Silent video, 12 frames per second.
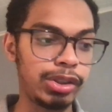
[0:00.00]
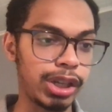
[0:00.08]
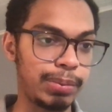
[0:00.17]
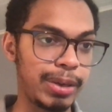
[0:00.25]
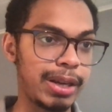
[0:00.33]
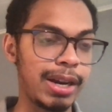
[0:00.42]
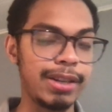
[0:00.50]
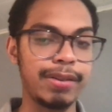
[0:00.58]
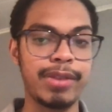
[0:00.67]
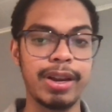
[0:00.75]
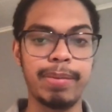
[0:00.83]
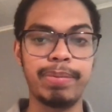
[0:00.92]
just because
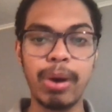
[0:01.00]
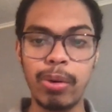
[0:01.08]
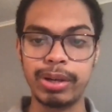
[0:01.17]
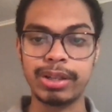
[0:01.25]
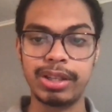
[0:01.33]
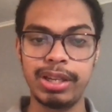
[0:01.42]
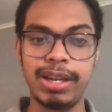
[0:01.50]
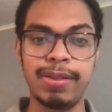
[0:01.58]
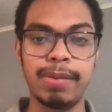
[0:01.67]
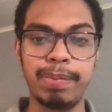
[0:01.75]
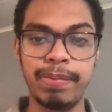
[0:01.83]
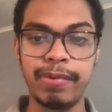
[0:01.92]
of their potency in
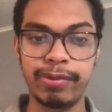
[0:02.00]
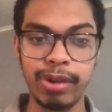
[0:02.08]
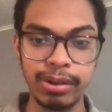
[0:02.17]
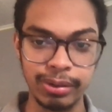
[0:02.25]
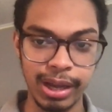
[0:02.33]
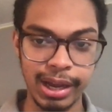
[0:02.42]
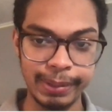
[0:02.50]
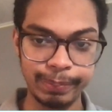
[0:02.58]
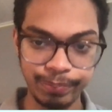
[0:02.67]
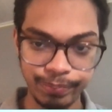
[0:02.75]
the front line